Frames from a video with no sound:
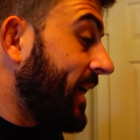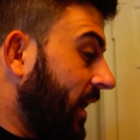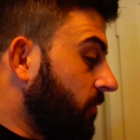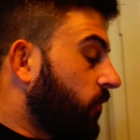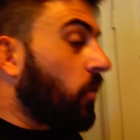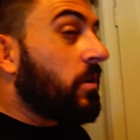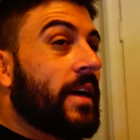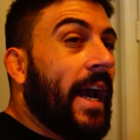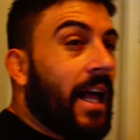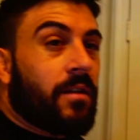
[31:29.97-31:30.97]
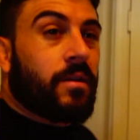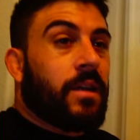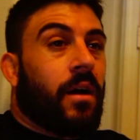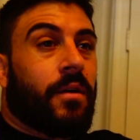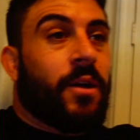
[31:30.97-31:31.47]
400 calories
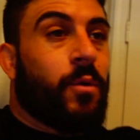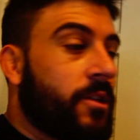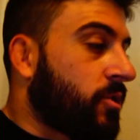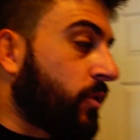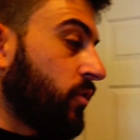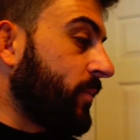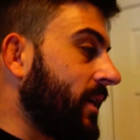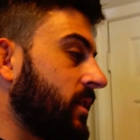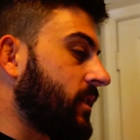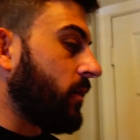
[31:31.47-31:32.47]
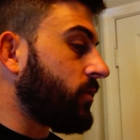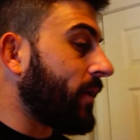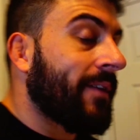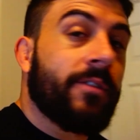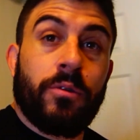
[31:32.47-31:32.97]
already with true meal, so
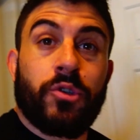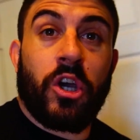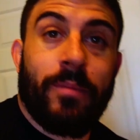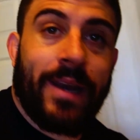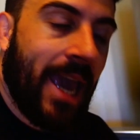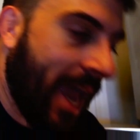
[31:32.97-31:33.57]
don't have to do so many